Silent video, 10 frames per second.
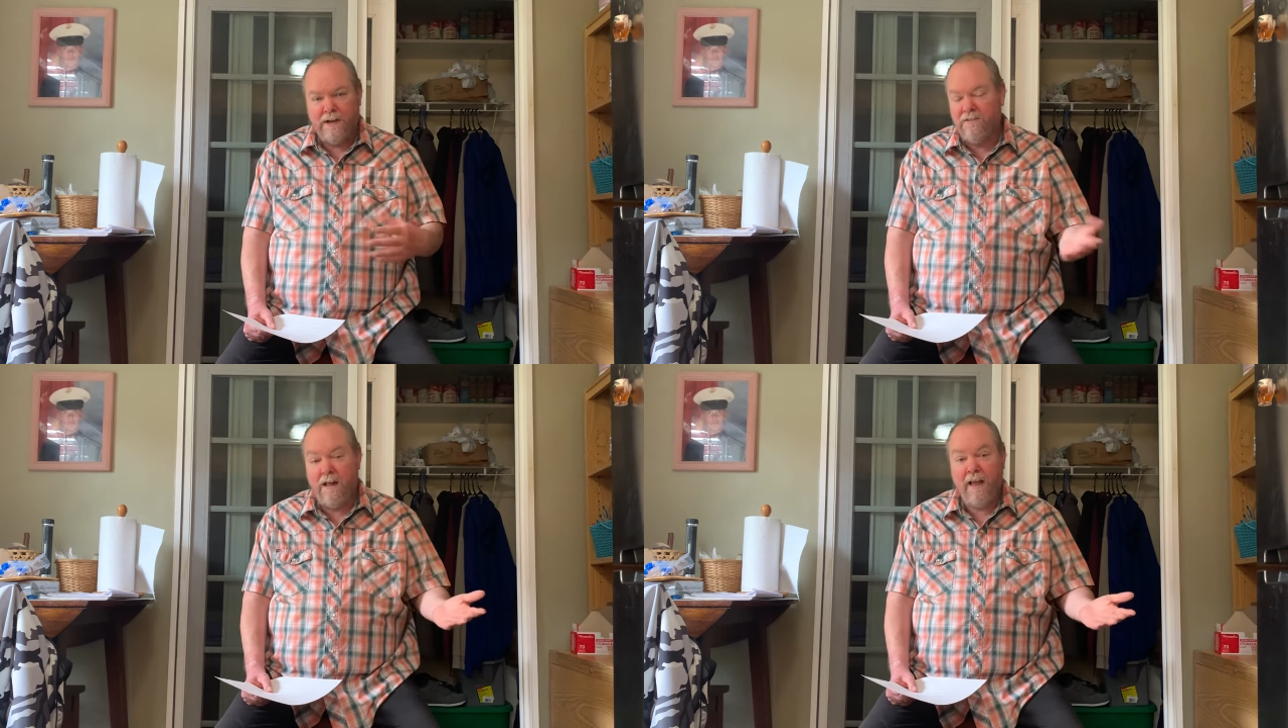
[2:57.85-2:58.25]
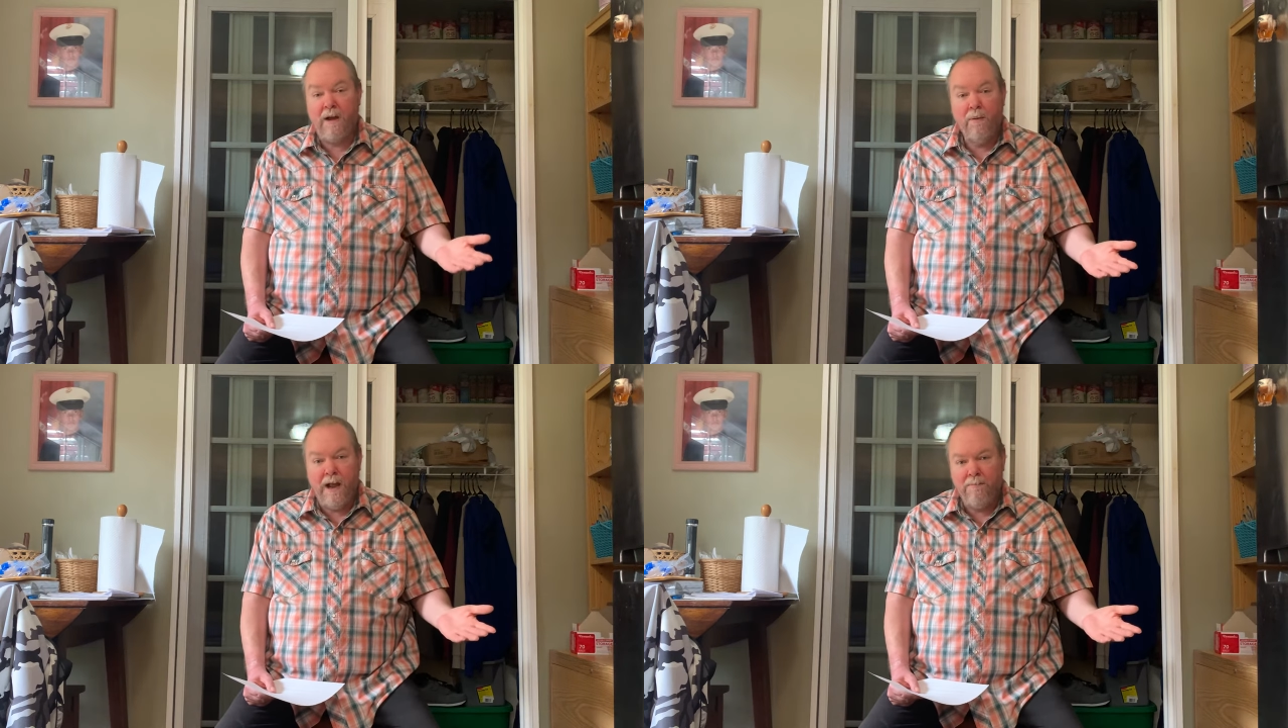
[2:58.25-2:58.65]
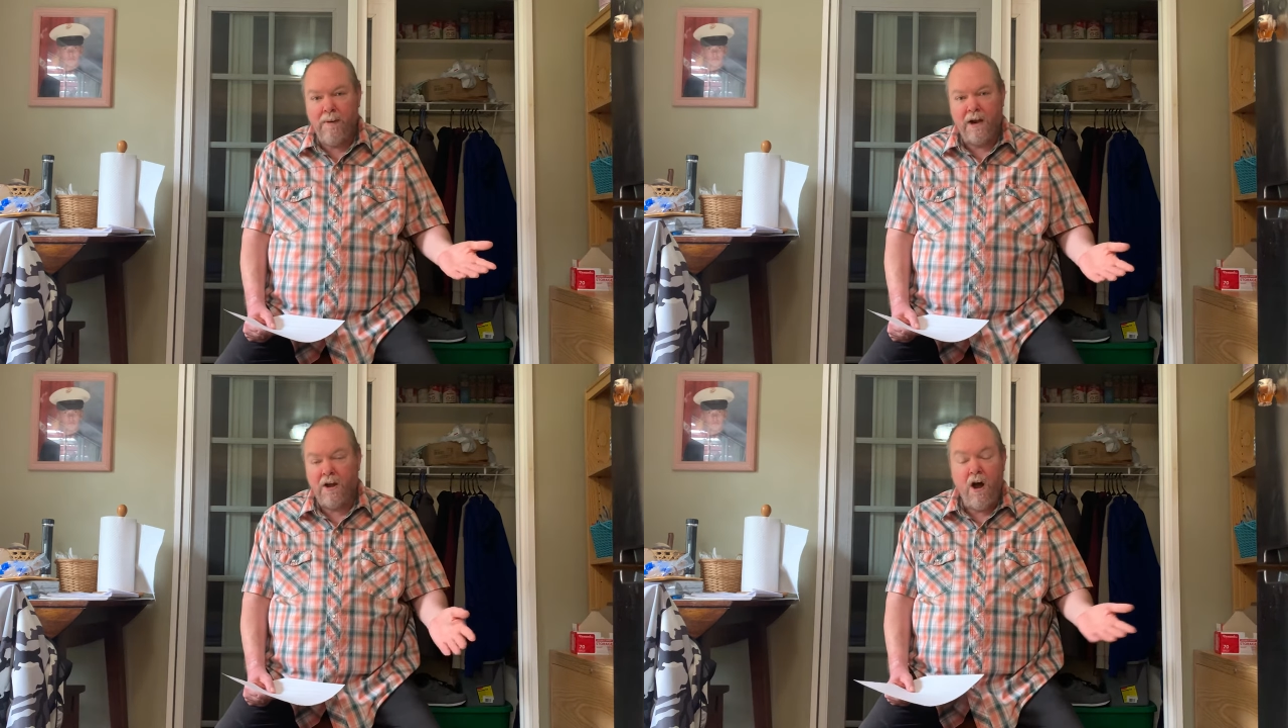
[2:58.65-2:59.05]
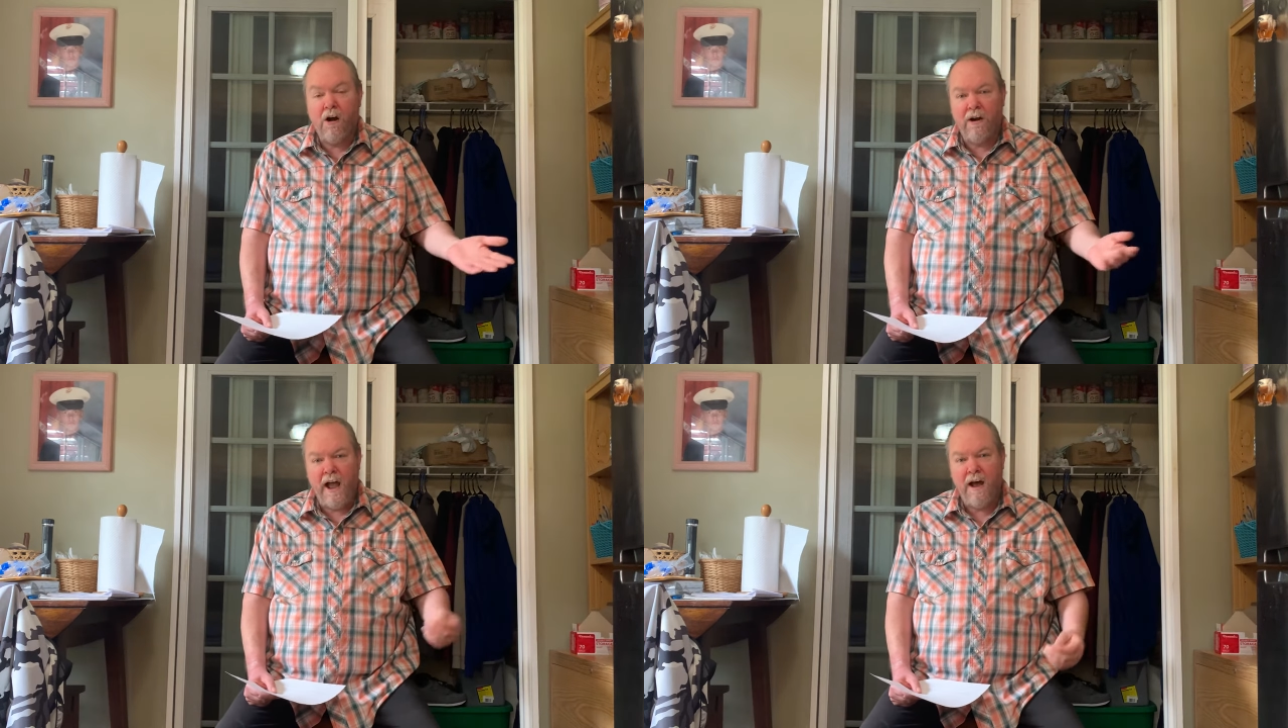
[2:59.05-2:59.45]
It's not like I went out and bought a
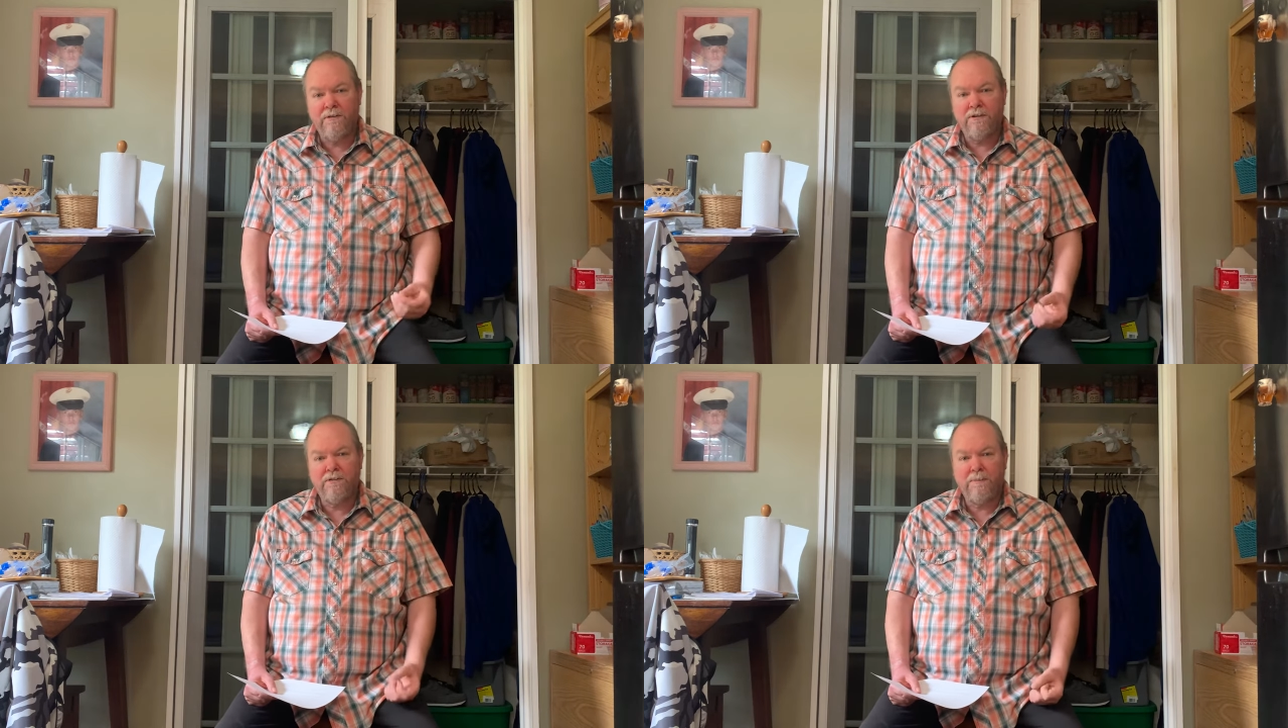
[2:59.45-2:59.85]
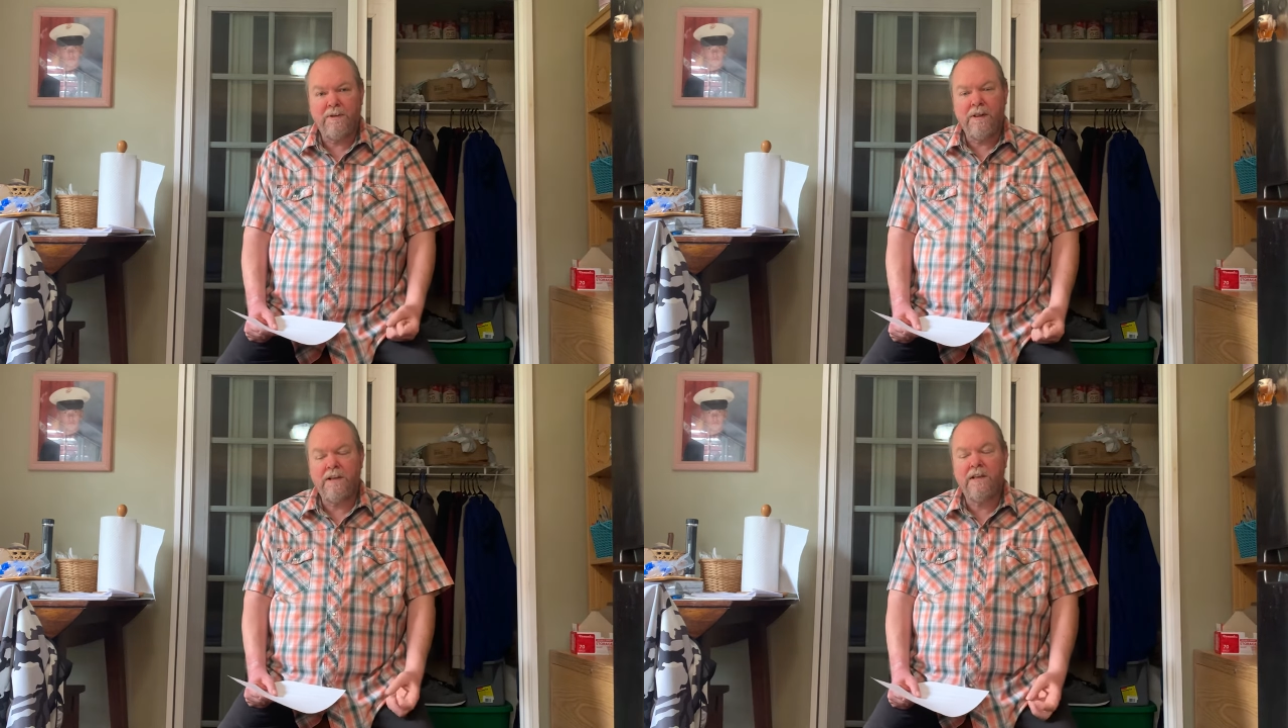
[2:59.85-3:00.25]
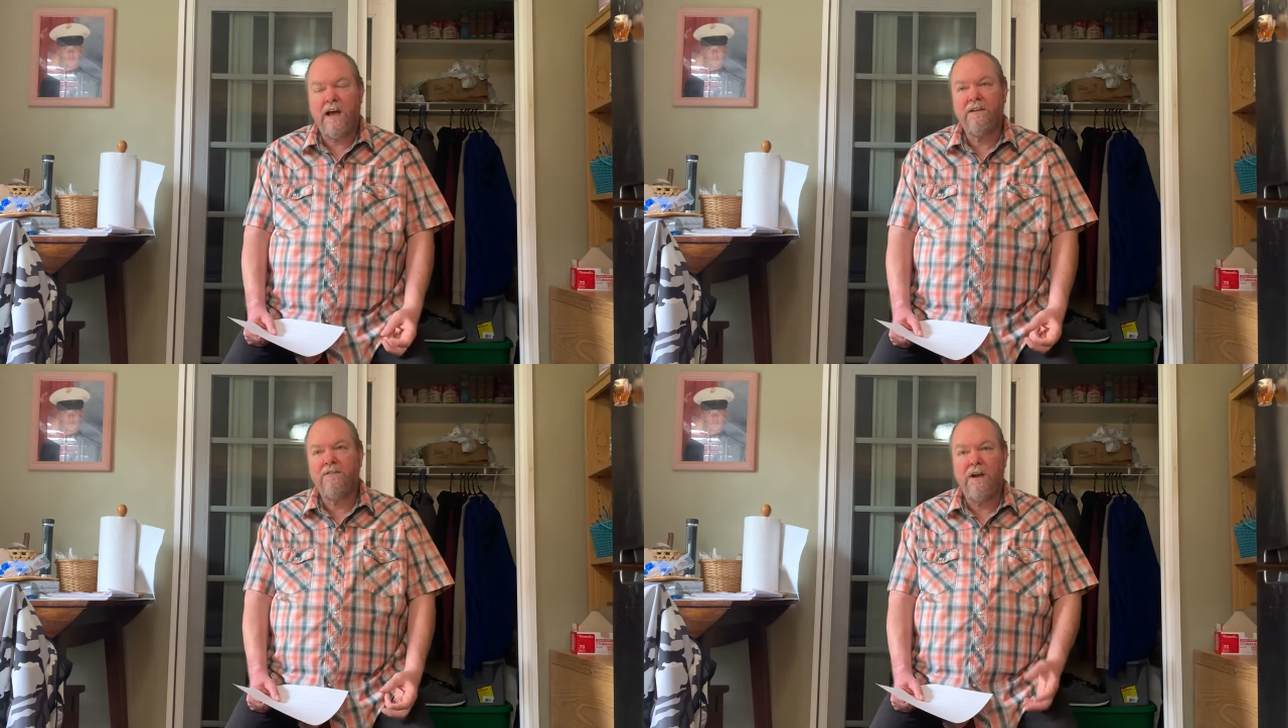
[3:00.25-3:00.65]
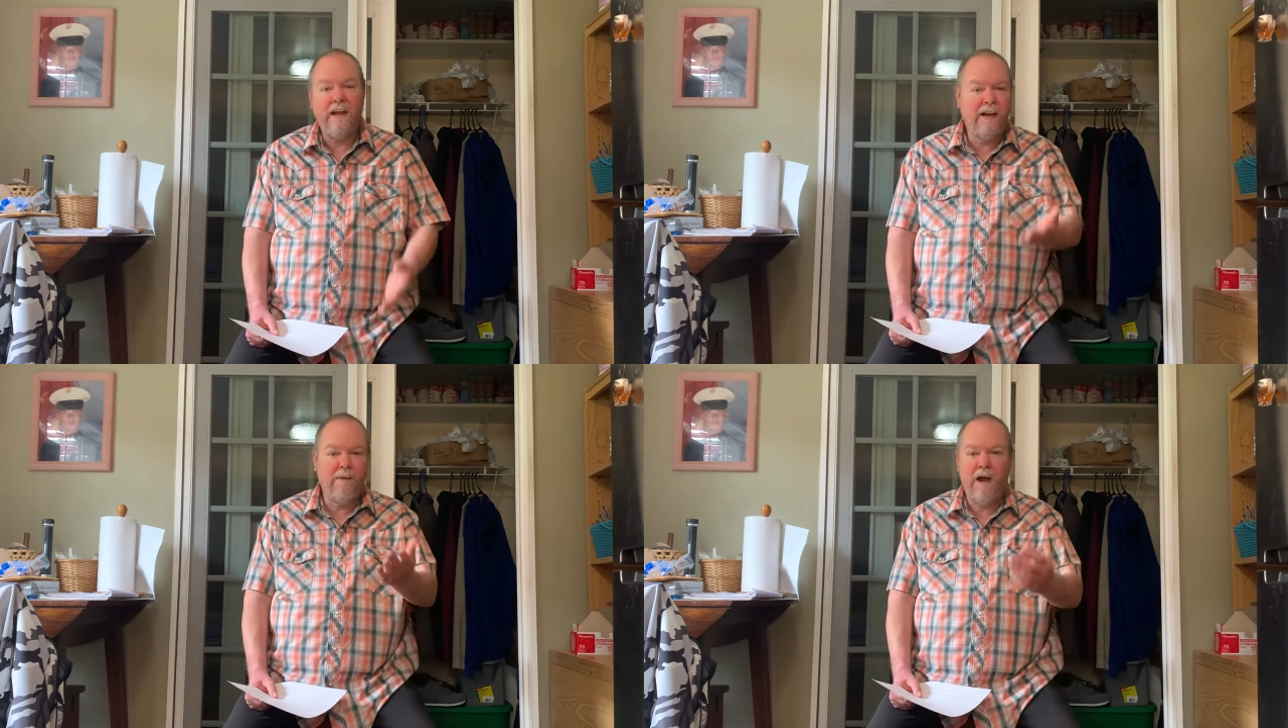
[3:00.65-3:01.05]
car or a house or something like that. So
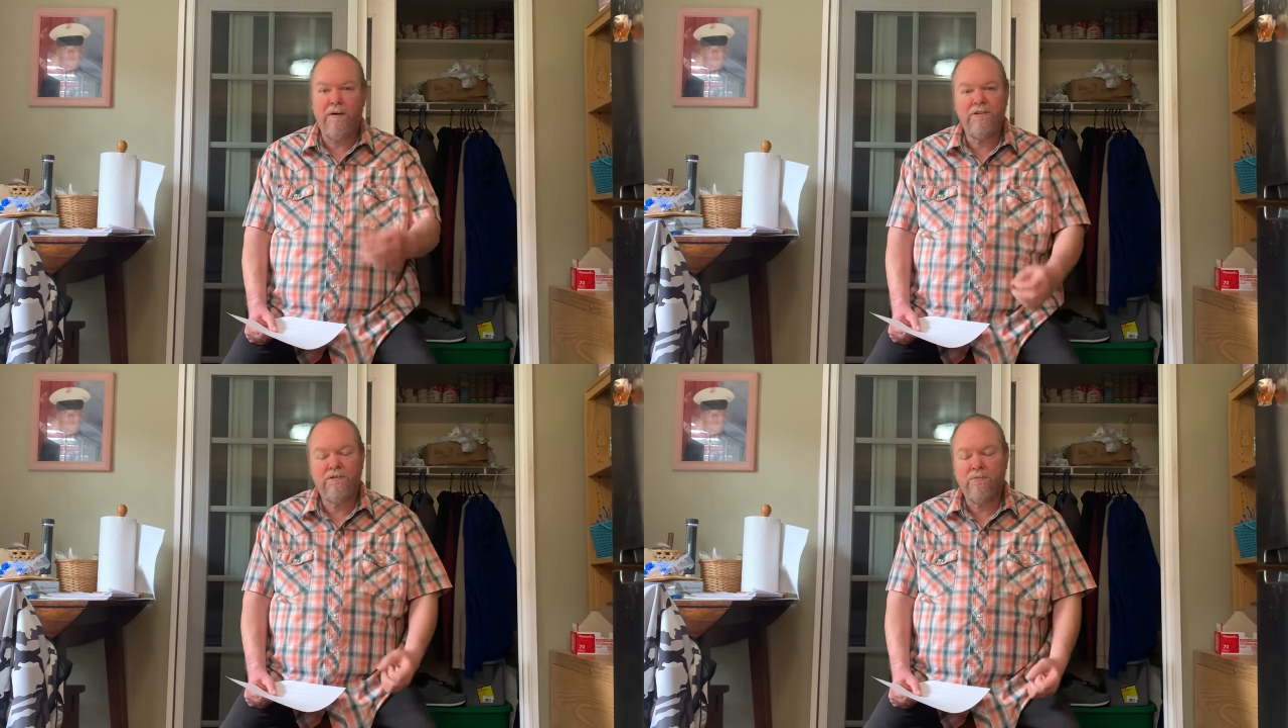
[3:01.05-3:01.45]
anyway, I just